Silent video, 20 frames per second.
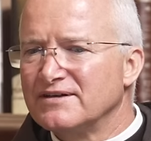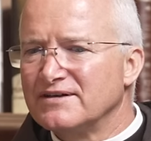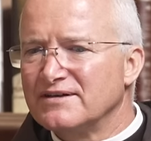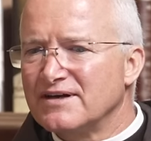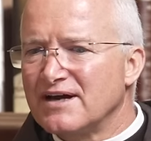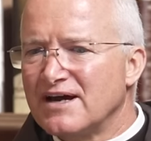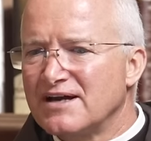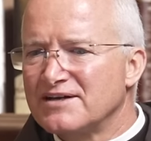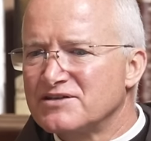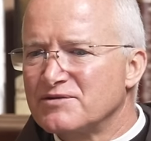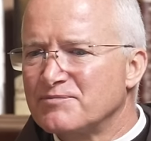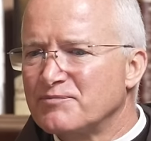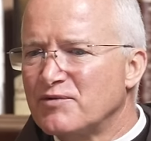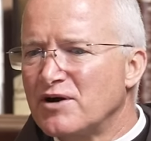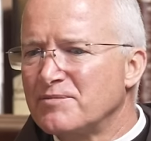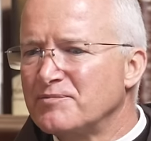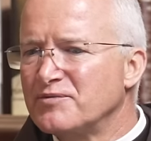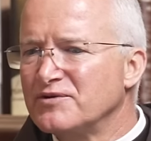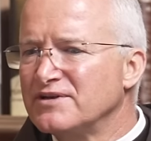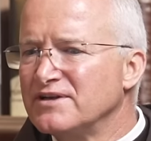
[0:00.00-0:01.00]
has the
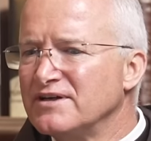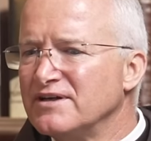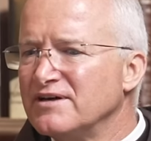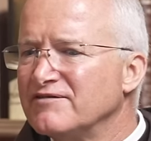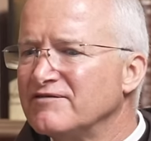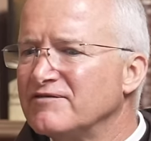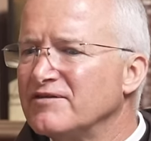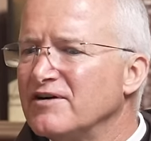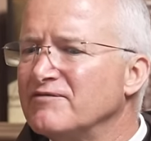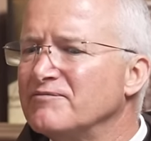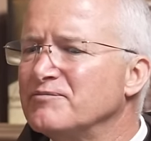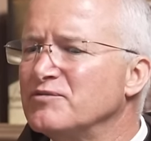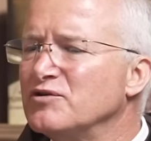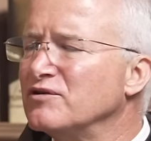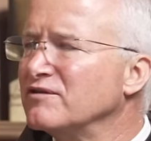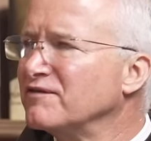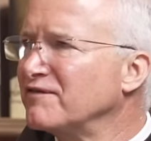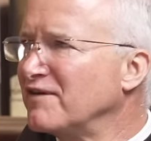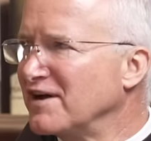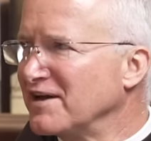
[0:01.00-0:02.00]
property of
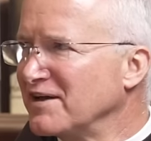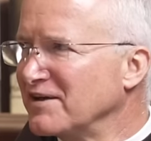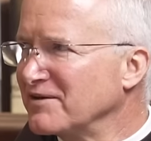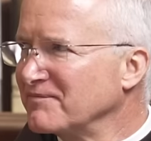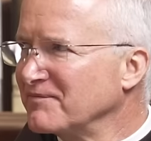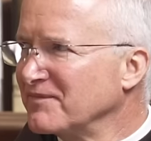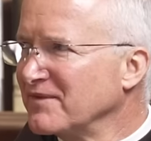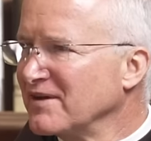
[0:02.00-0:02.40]
purifying.